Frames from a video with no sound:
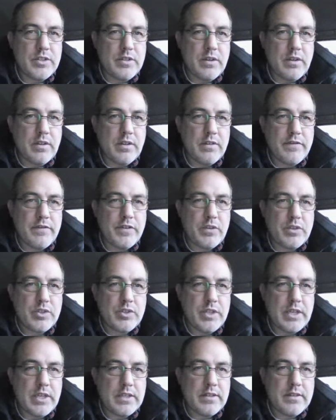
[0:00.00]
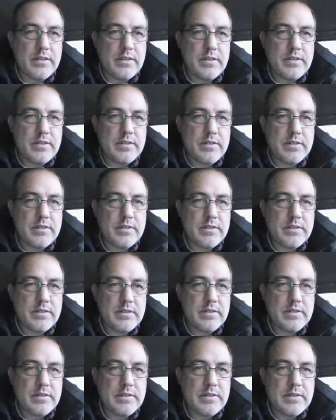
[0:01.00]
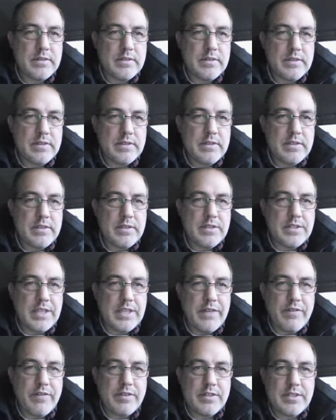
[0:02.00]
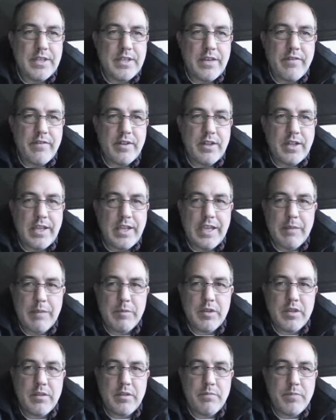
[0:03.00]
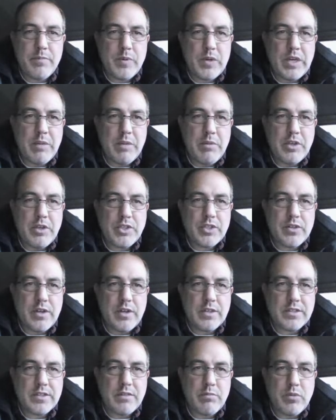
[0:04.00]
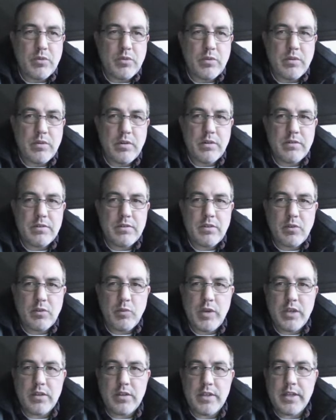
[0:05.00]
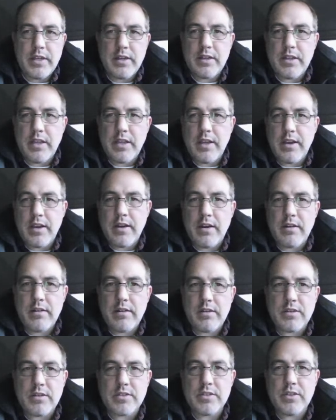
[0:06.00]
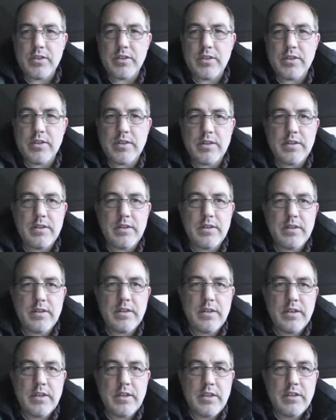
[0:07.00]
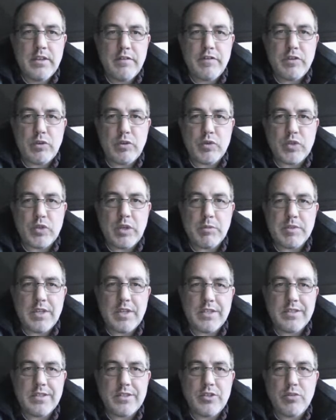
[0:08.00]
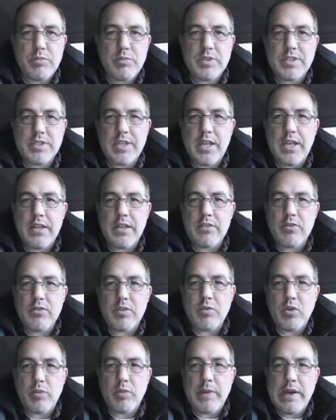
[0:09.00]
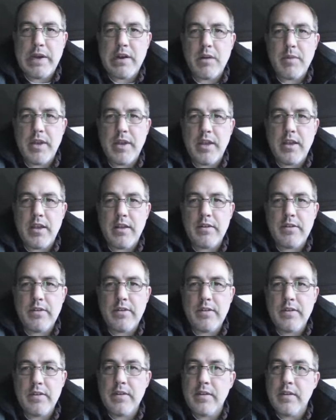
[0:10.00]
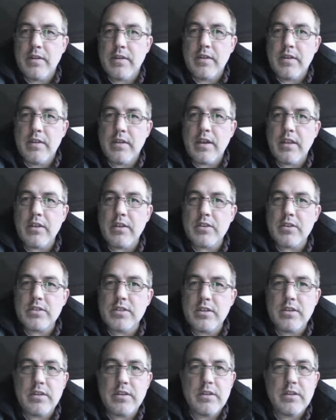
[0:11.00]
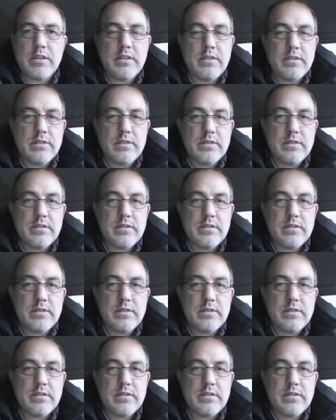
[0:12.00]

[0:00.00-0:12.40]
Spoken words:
The fuel injectors. 7.7 lambda, pretty much across the board. Little wiggle here and there. Looks good. Fuel trim's less than 2% to the whole power band. That looks good.